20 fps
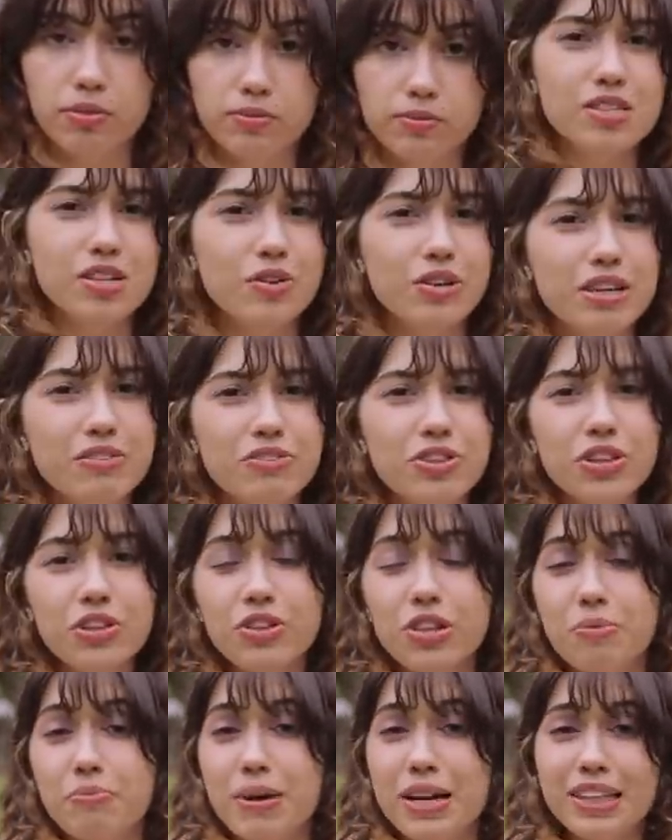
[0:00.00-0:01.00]
So even though
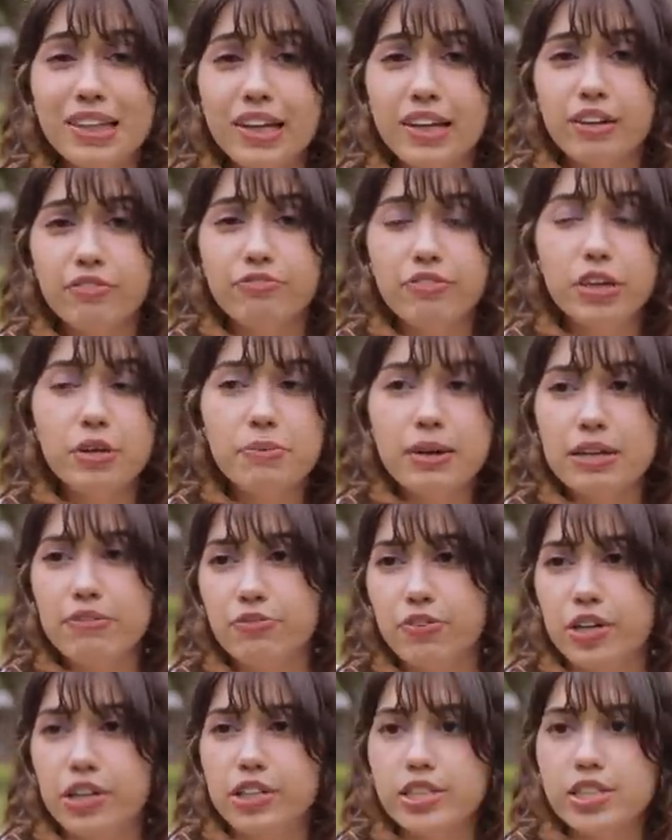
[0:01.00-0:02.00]
they might like a film at
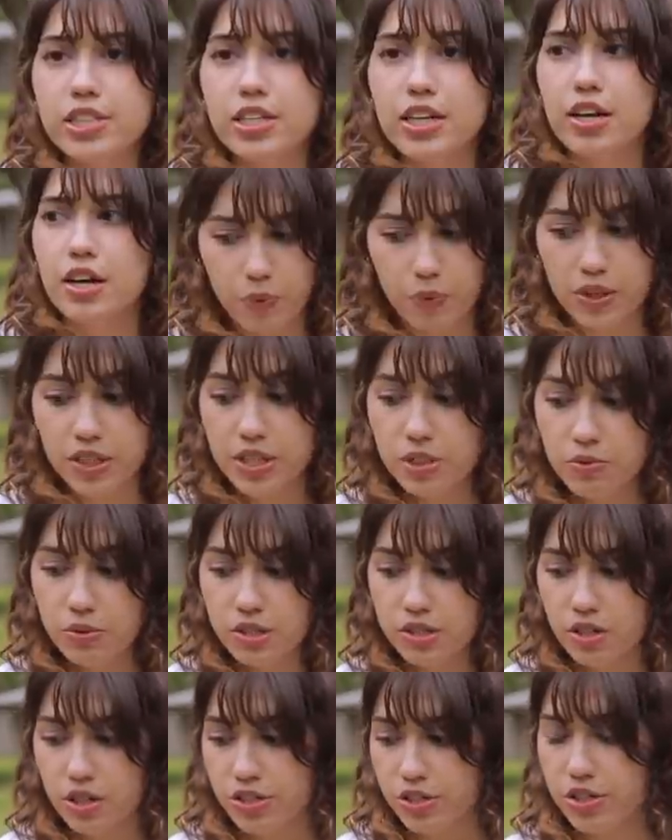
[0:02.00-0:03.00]
first, when this
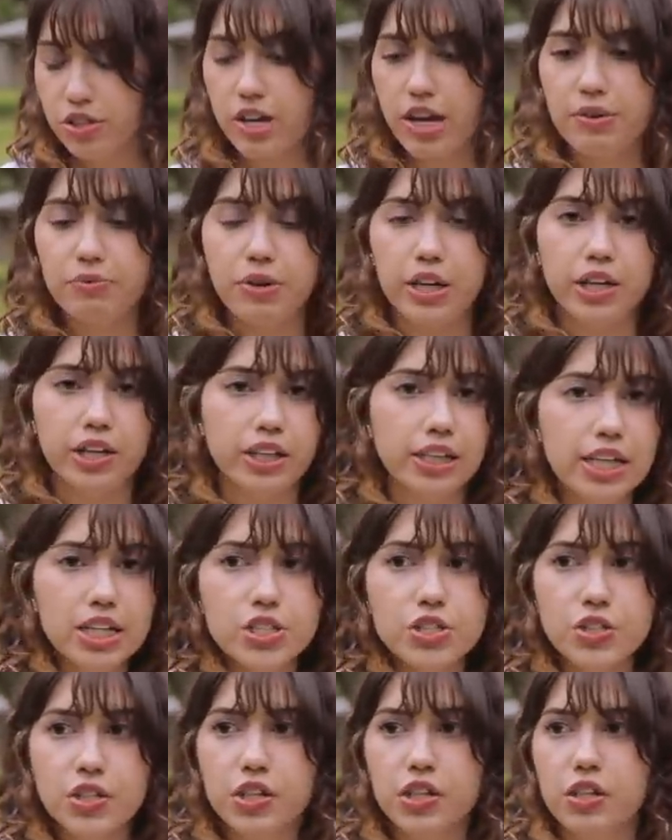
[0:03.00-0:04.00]
one starts to get
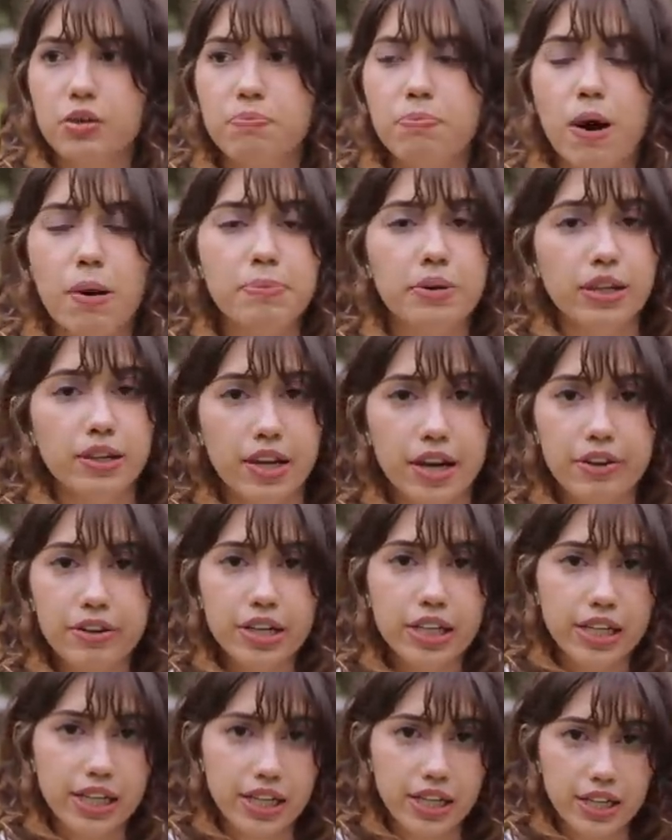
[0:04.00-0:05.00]
recognition and
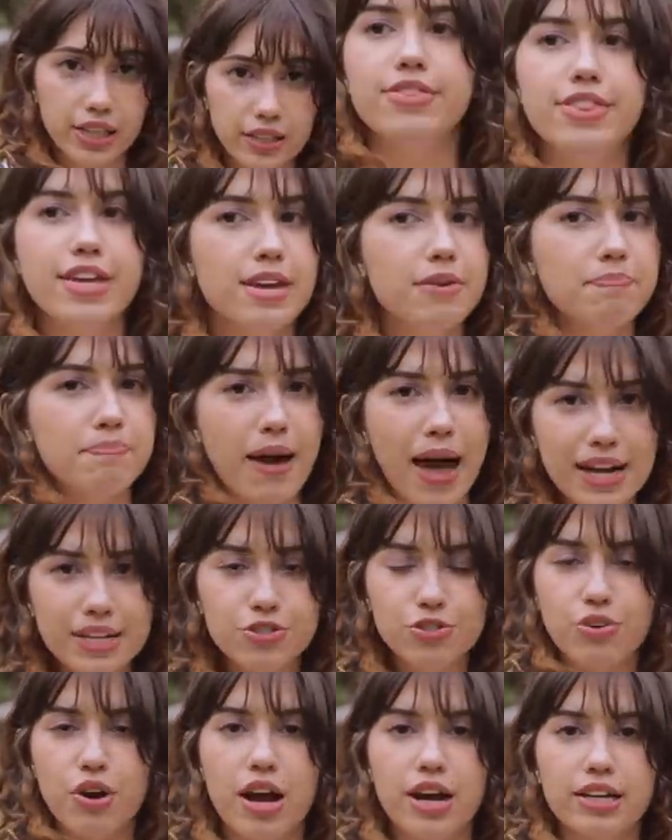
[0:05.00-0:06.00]
popularity, they
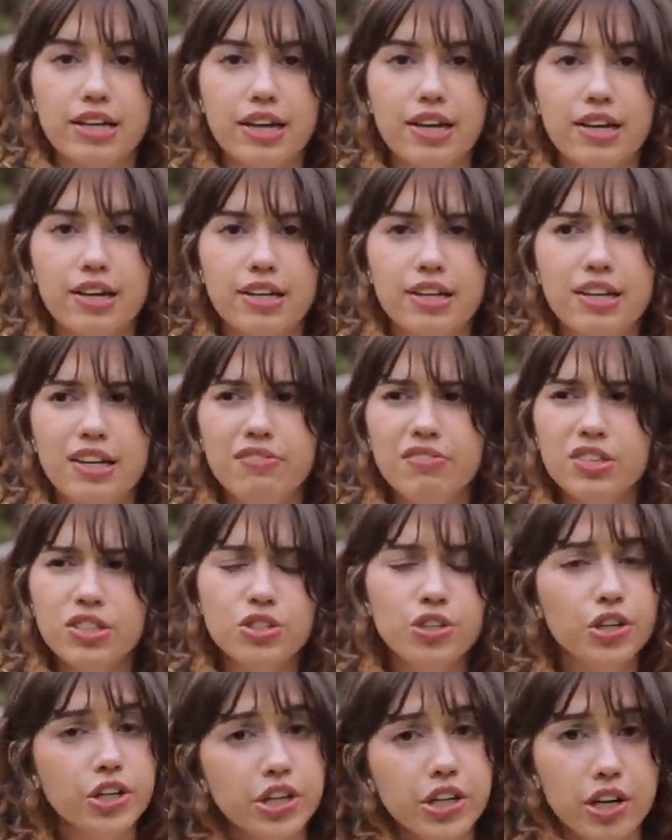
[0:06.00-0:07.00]
backtrack and even
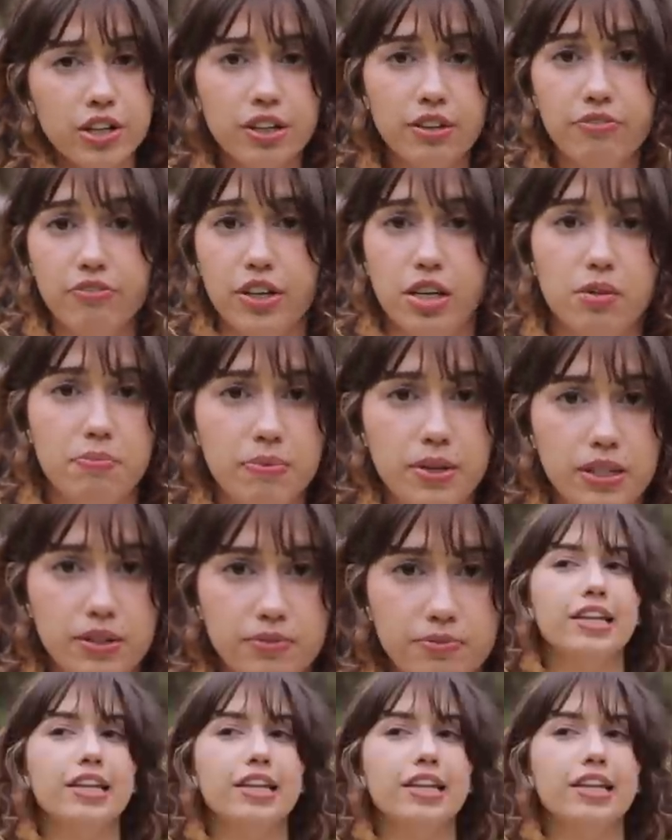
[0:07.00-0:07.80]
turn on the film.